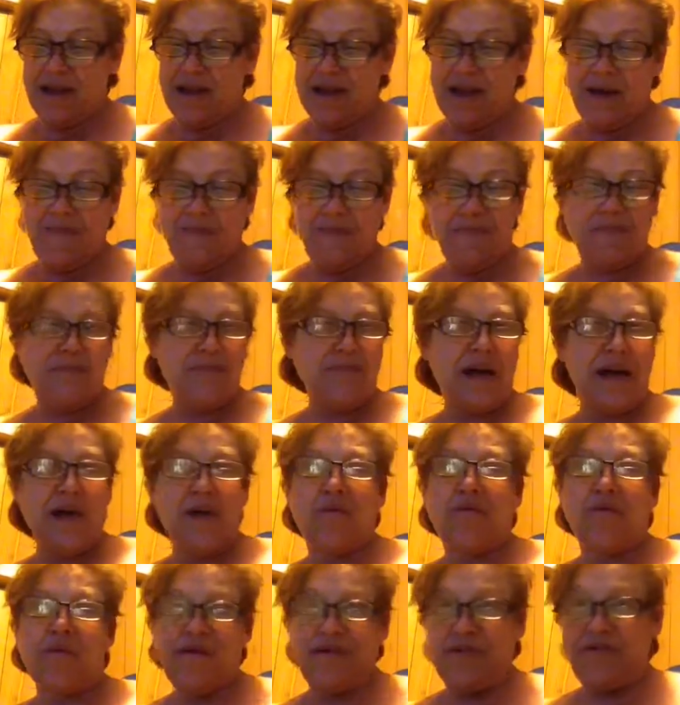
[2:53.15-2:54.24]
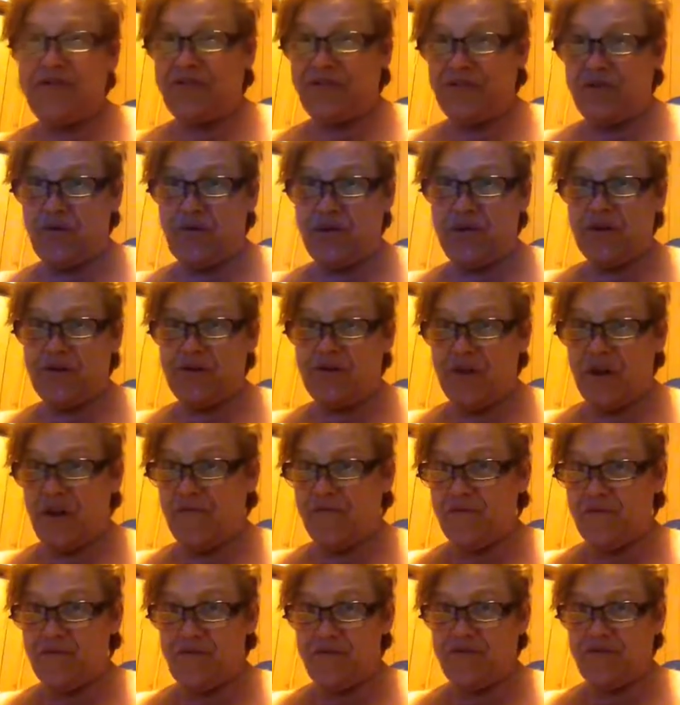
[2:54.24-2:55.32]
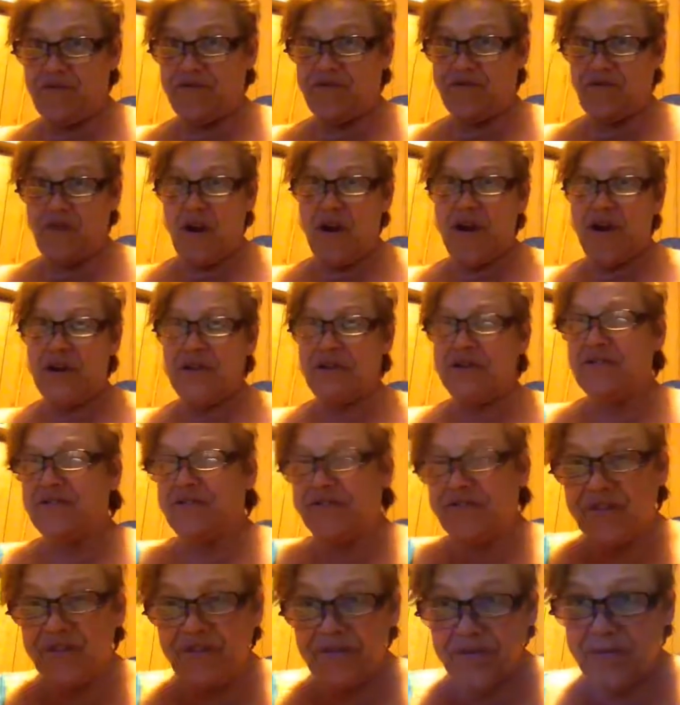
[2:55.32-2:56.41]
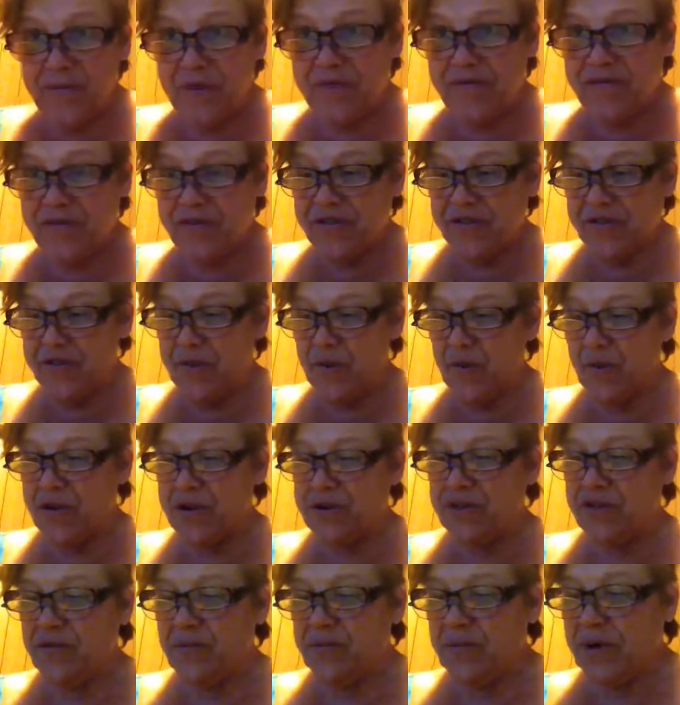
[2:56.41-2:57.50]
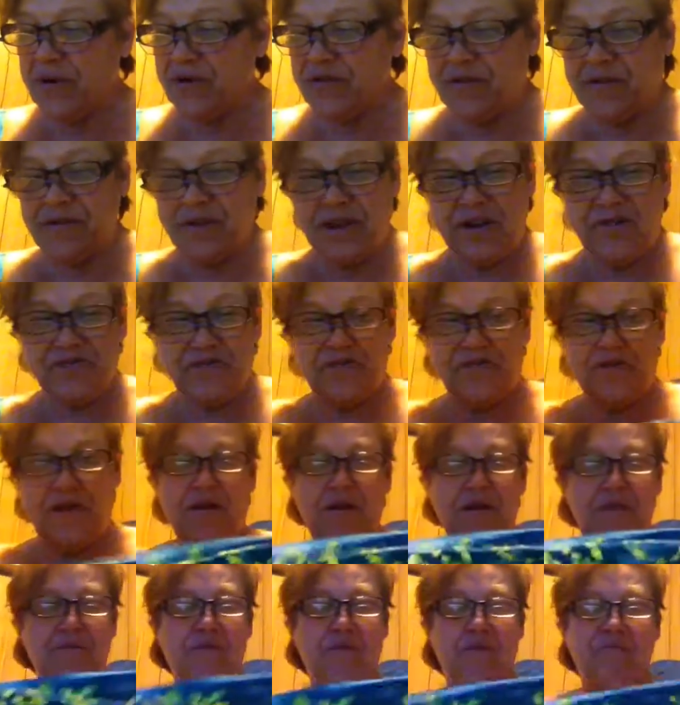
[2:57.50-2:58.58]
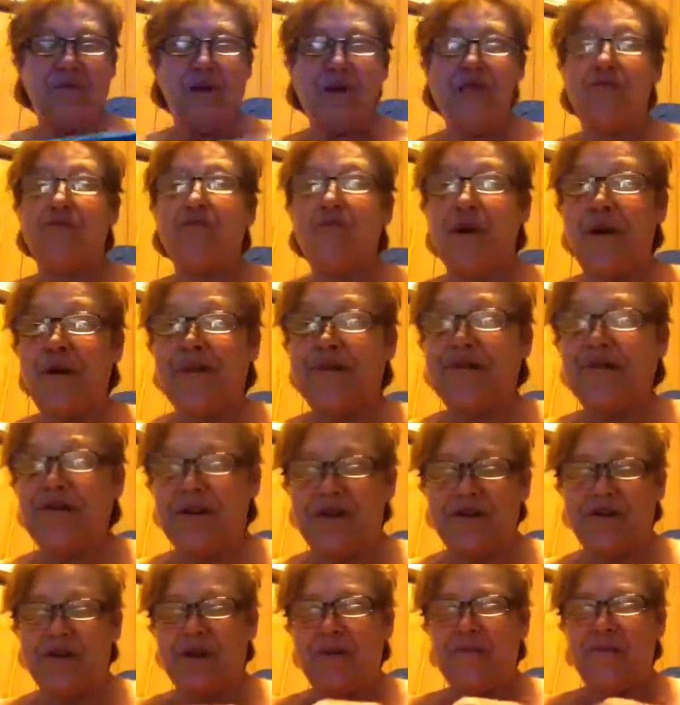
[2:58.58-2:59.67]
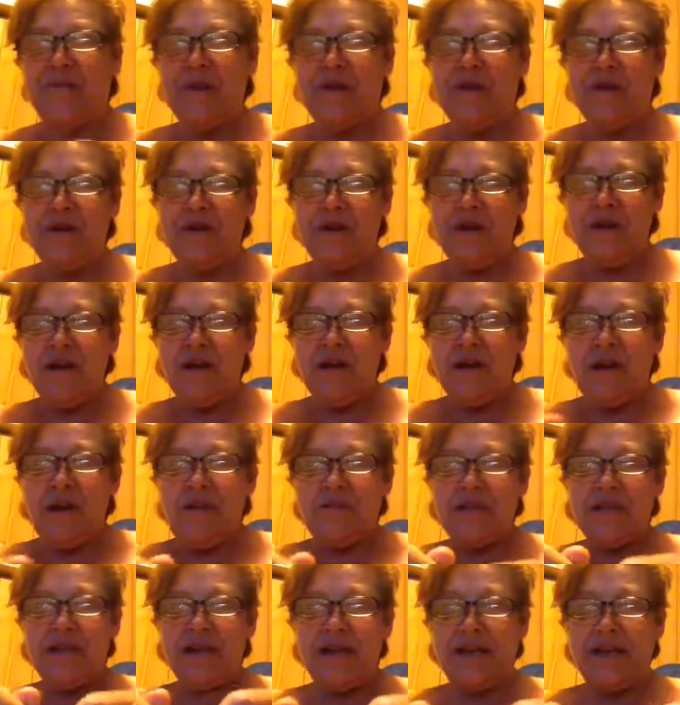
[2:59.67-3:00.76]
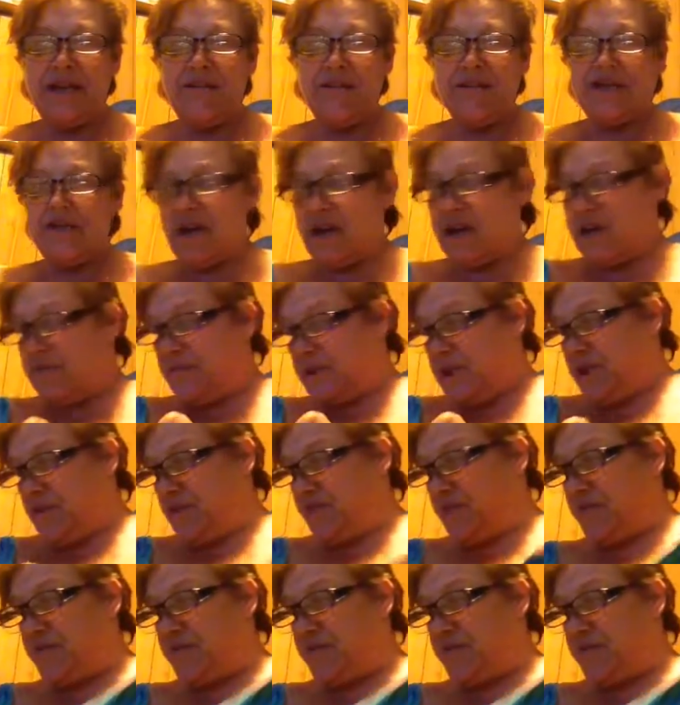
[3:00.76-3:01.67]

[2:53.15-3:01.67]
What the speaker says: am like one of these do-it-yourselfers. Try it, and excuse me if you see me wearing 2 pairs of glasses. Not a crazy lady. I'm a lady with diabetes